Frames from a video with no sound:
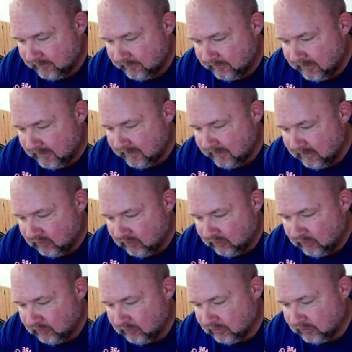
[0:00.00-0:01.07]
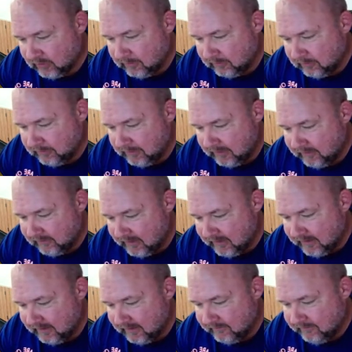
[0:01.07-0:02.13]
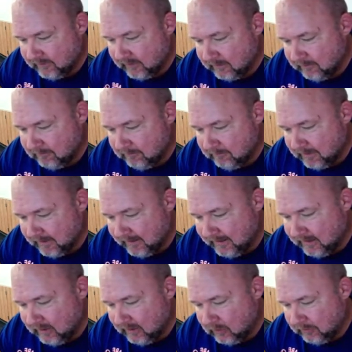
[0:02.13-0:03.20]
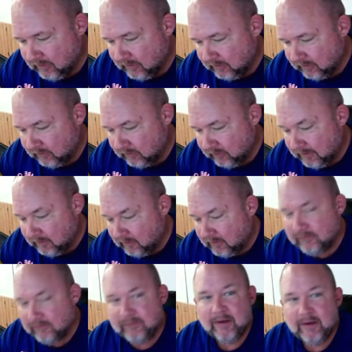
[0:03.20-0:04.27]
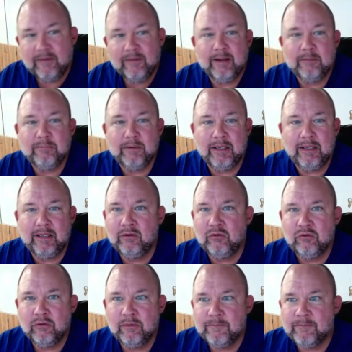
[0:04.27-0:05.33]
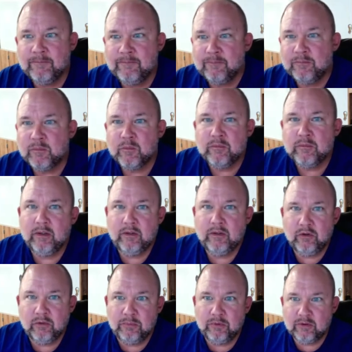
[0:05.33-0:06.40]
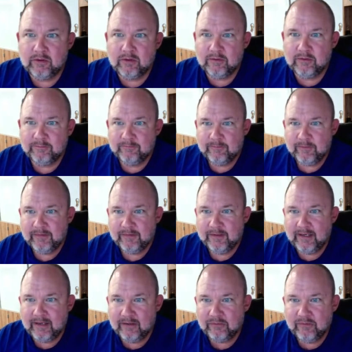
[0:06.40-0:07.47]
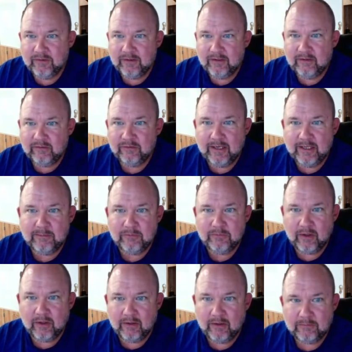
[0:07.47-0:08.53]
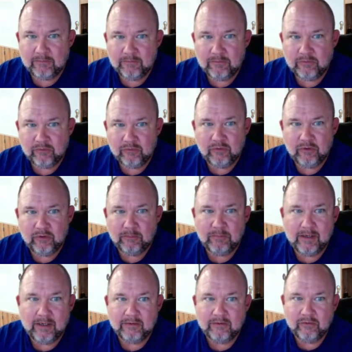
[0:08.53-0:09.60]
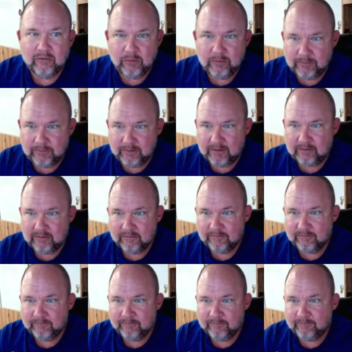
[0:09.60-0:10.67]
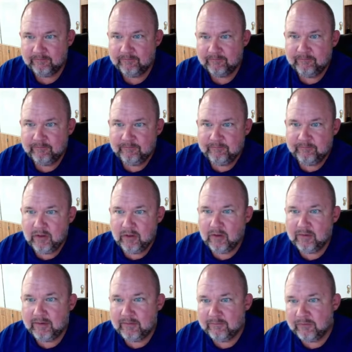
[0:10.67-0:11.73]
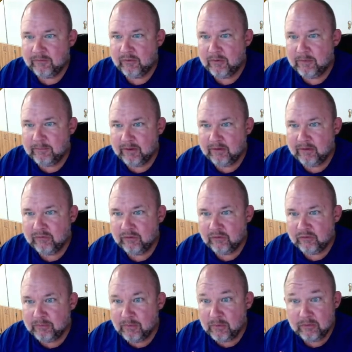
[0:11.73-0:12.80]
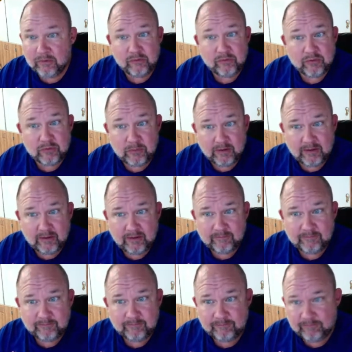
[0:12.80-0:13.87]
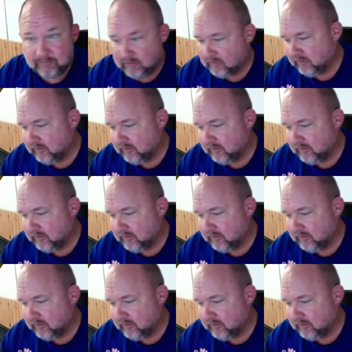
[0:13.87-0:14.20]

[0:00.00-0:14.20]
And then 2 terms means a binomial. So you might want to find that page in your book that has these names on them so you can practice with me. Alright, so the biggest exponent is 3. So